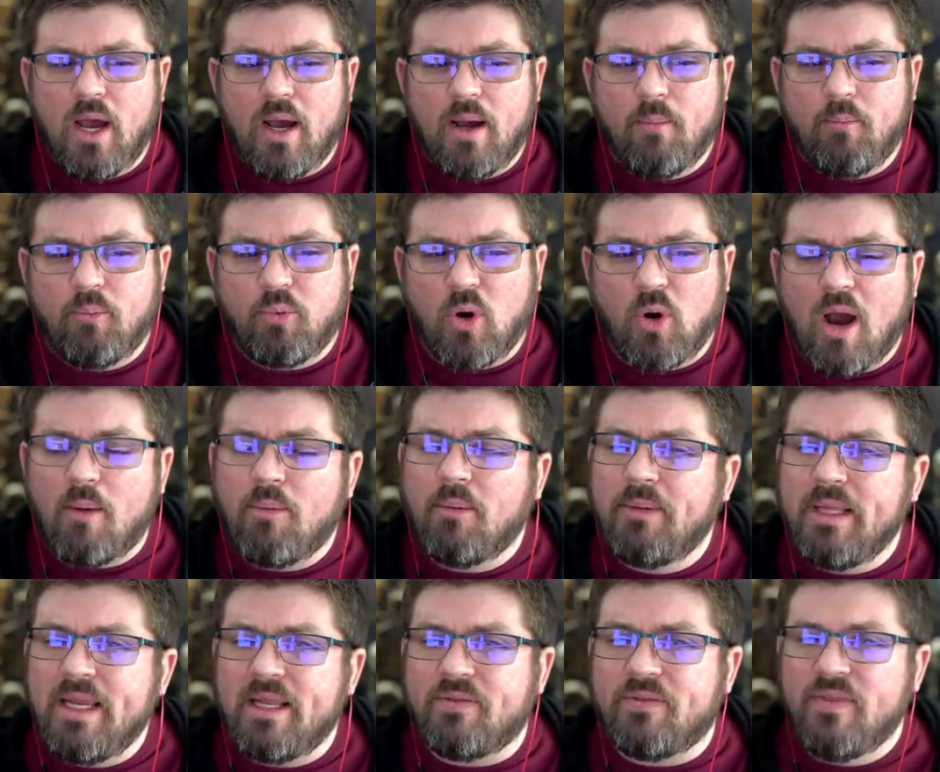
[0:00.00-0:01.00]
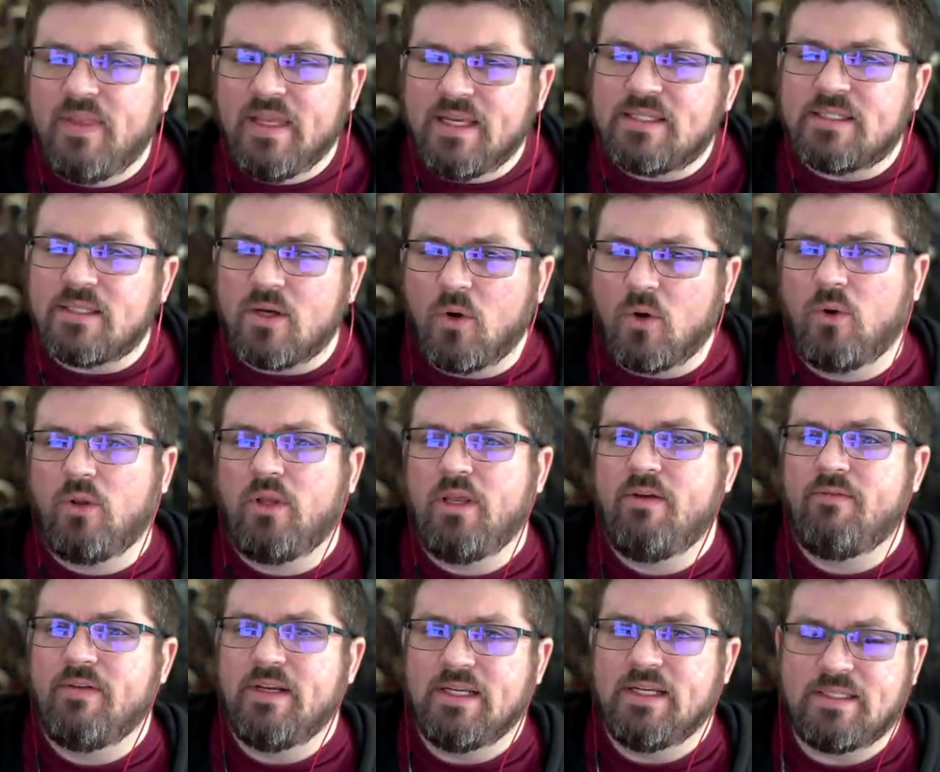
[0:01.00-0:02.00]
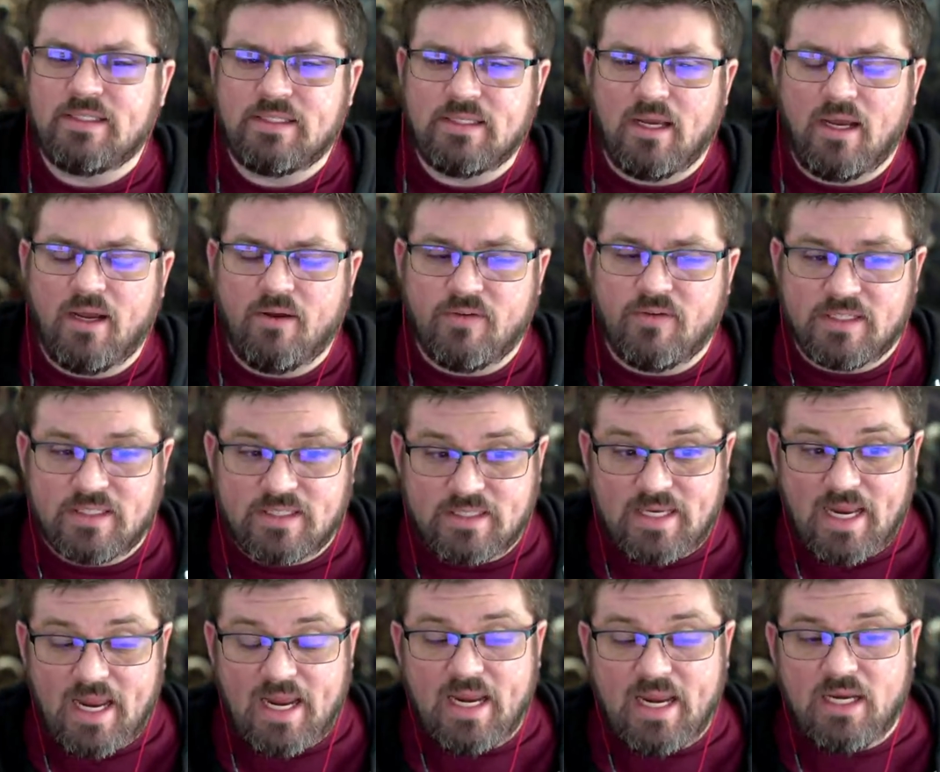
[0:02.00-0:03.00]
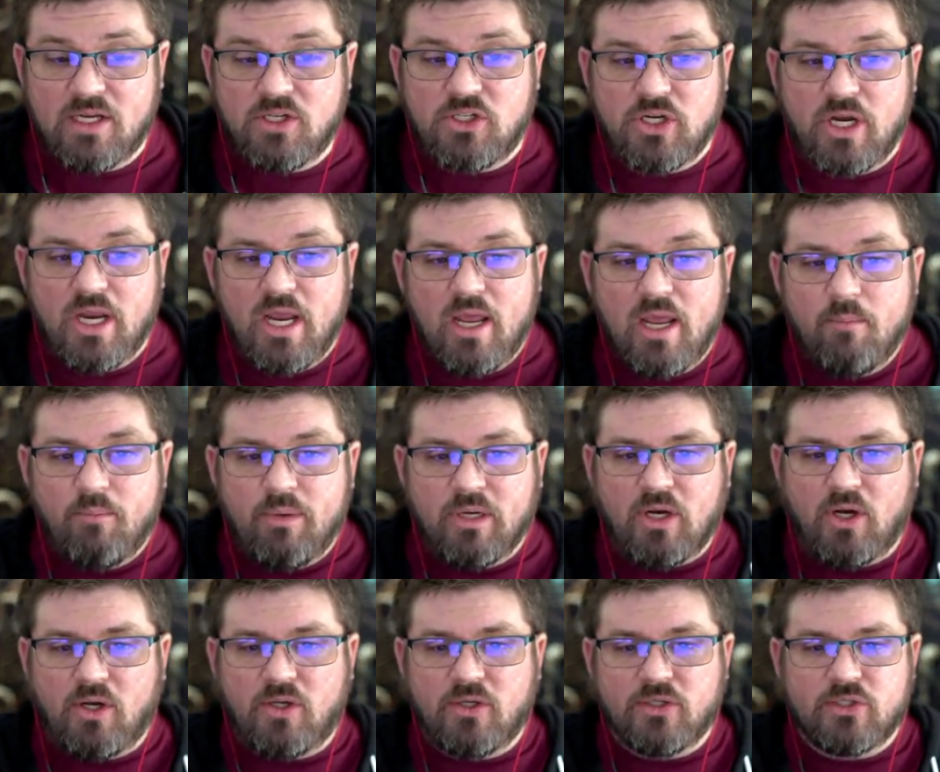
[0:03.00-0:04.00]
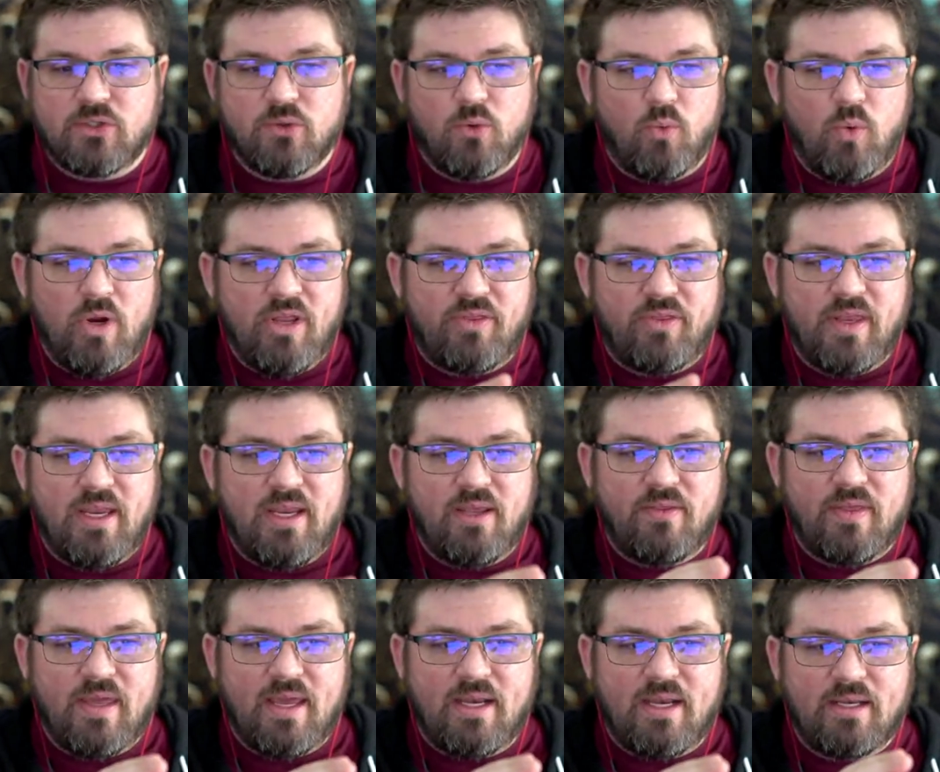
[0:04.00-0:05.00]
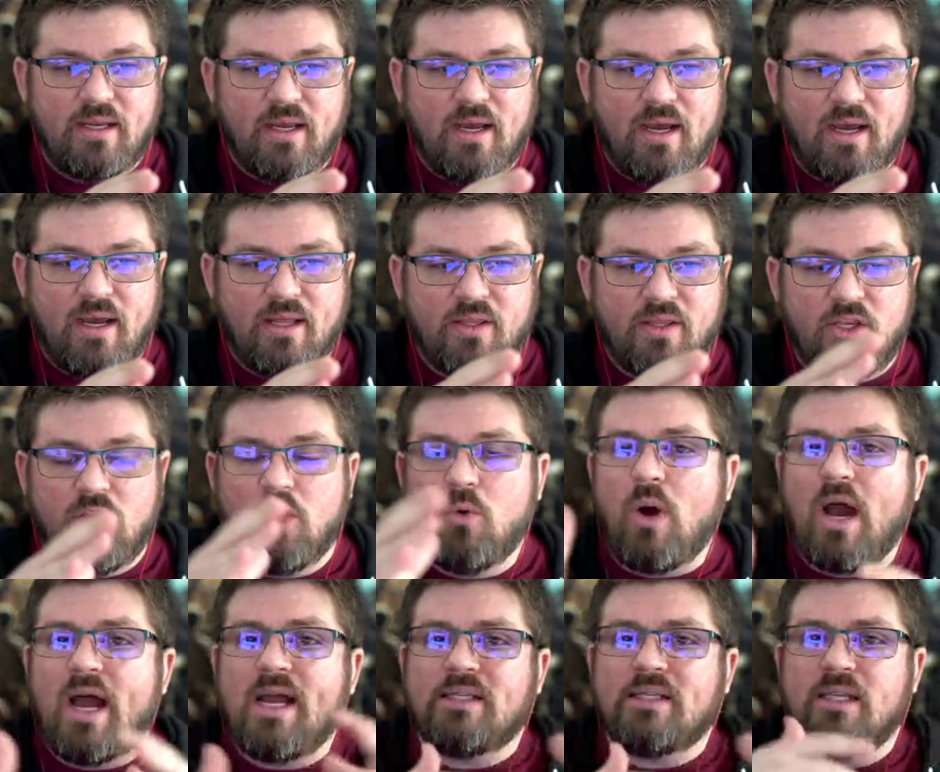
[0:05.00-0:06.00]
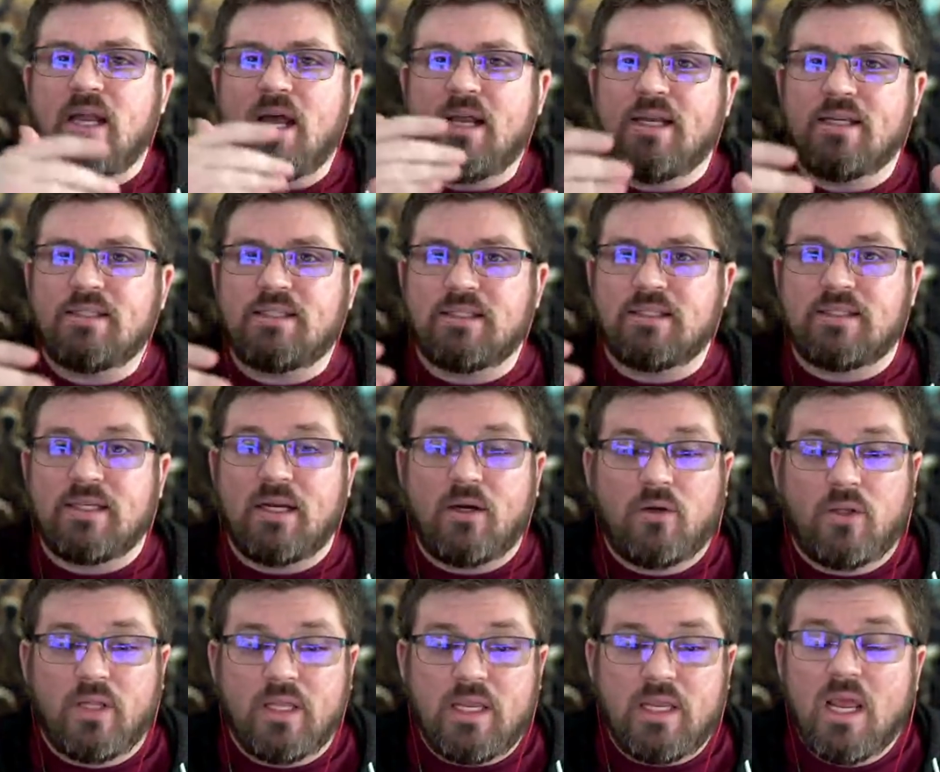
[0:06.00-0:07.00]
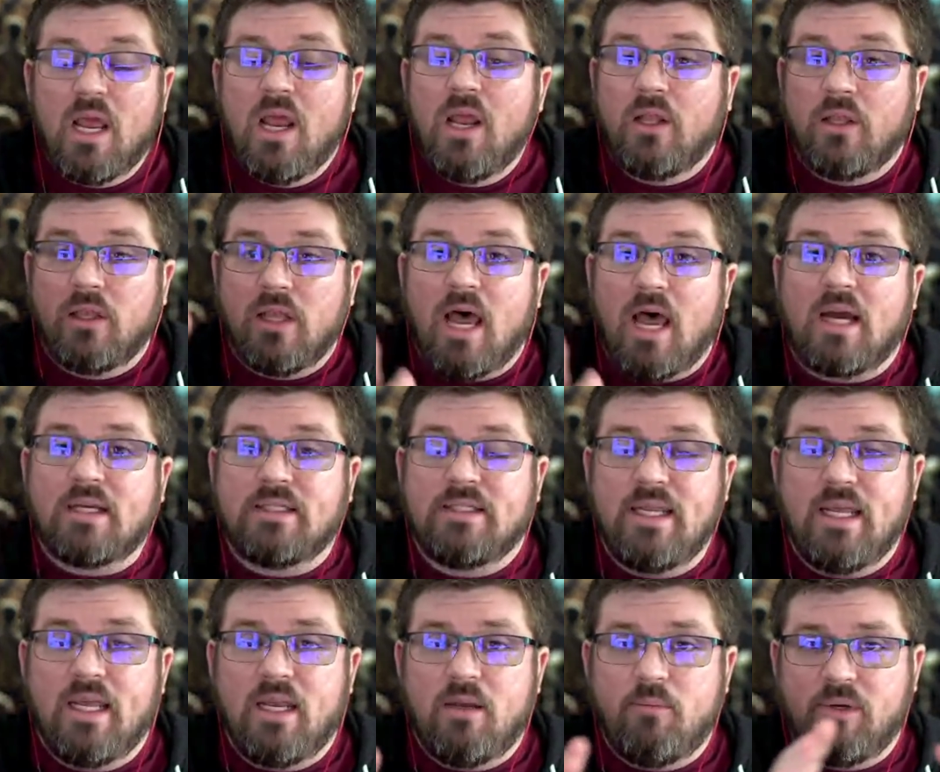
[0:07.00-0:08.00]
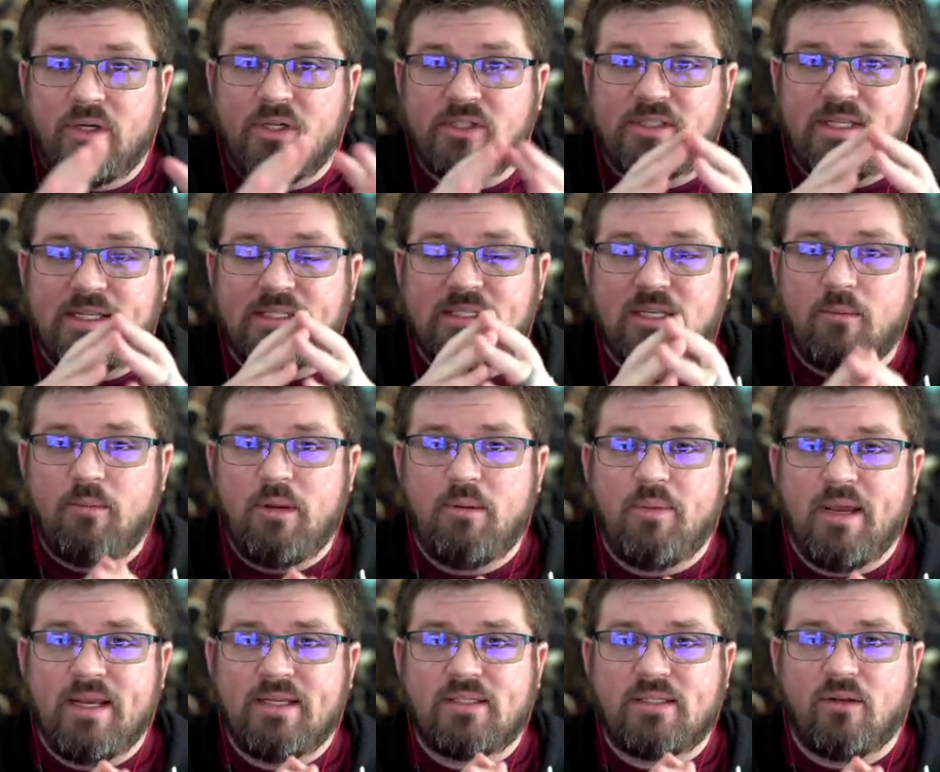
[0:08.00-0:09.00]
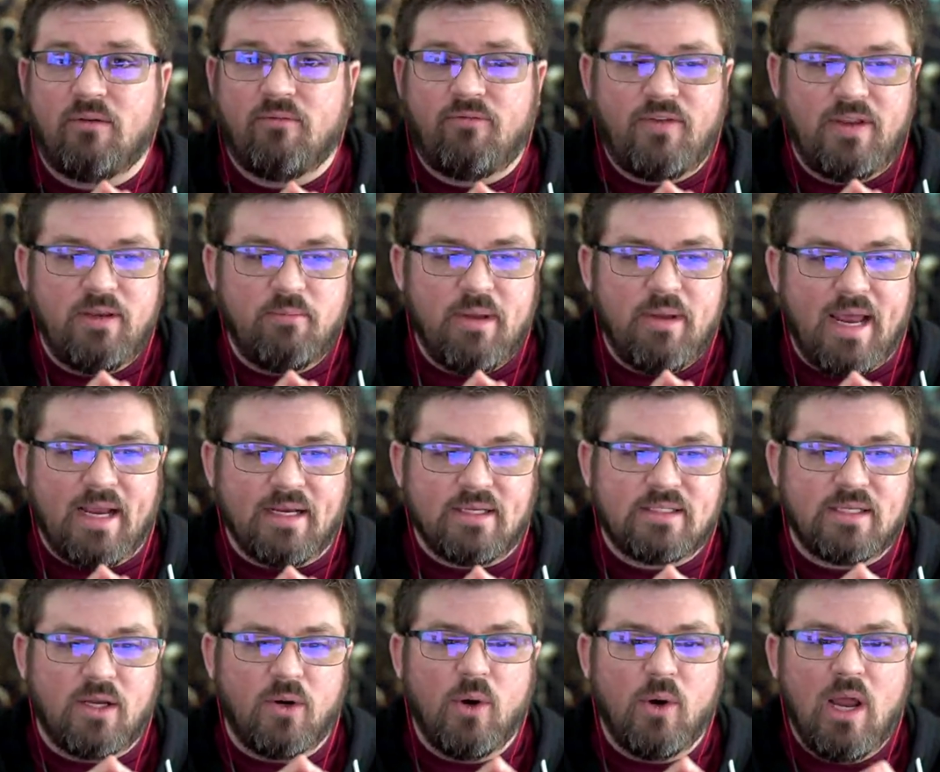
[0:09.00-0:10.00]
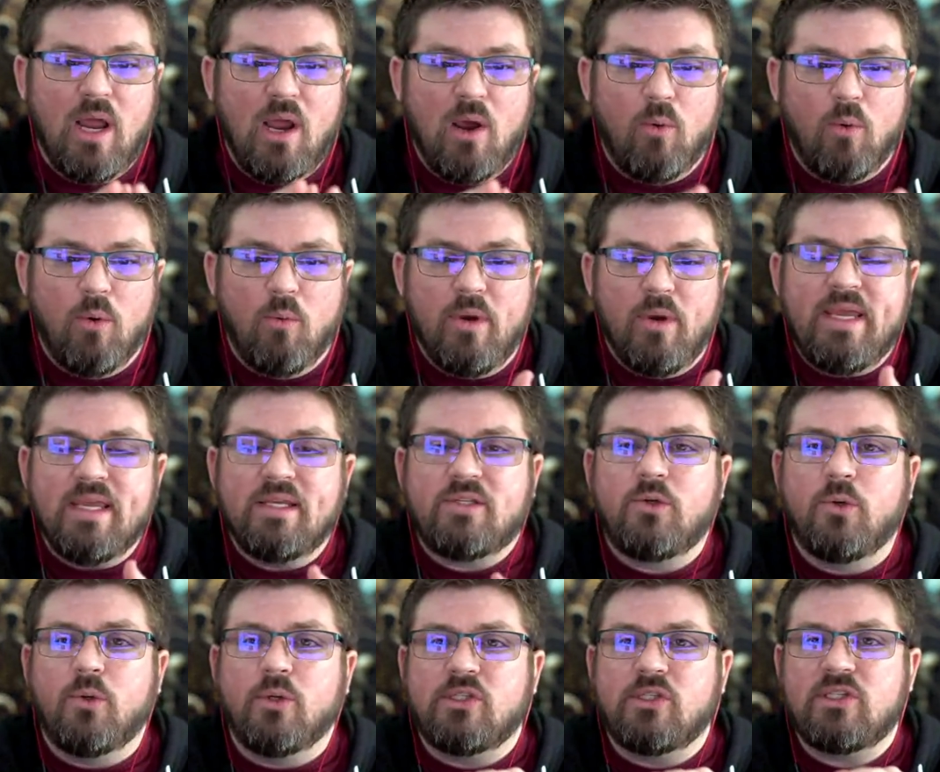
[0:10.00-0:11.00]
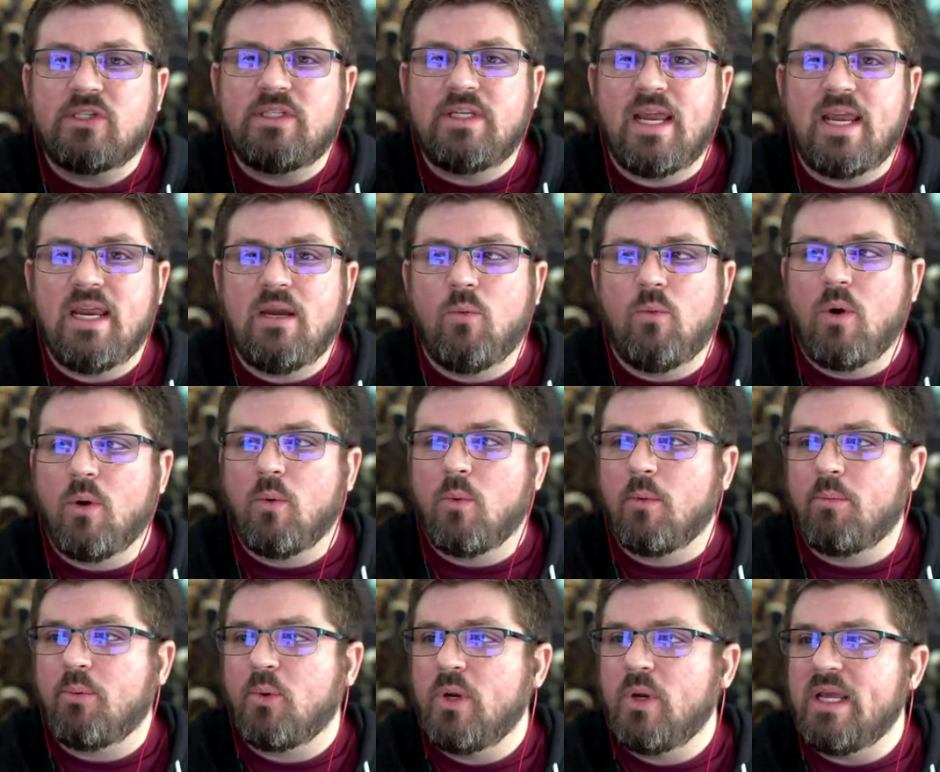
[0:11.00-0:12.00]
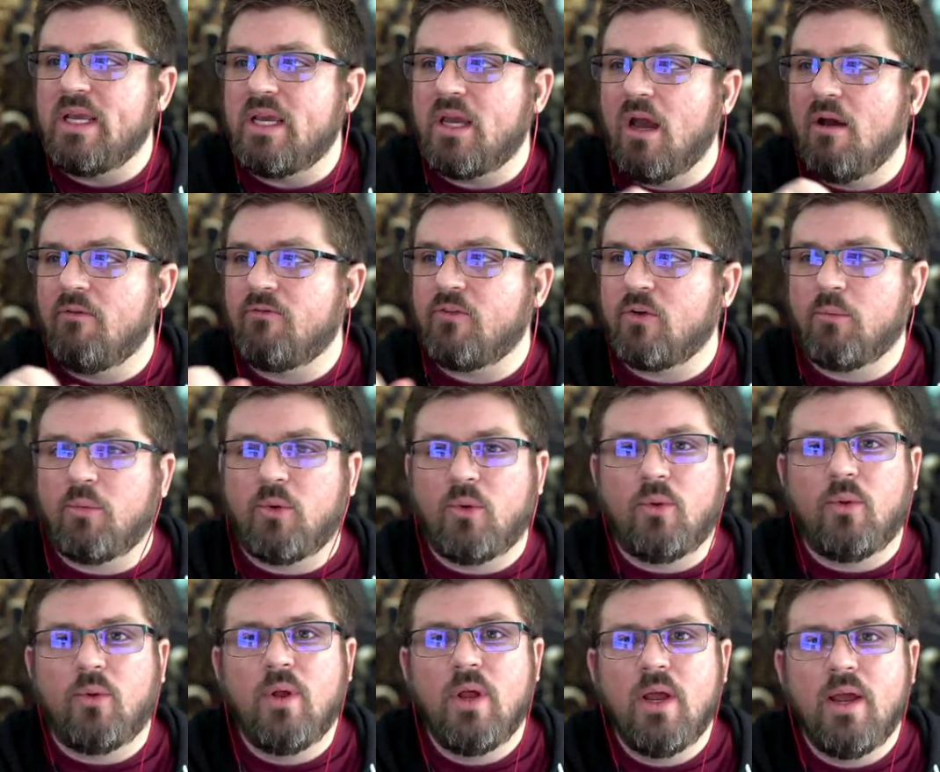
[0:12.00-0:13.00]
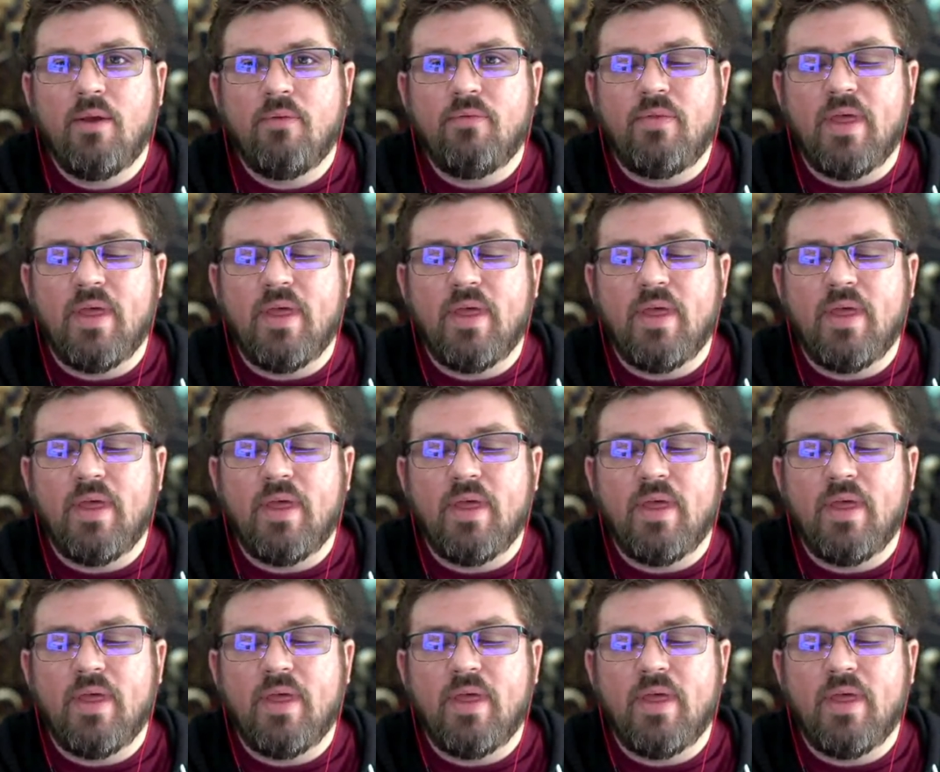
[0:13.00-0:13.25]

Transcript: uh, probably at this early of, an, of a stage because we think that uh, the UI is not necessarily locked in because that's going to be based on feedback. So when we get to a state where we're pretty comfortable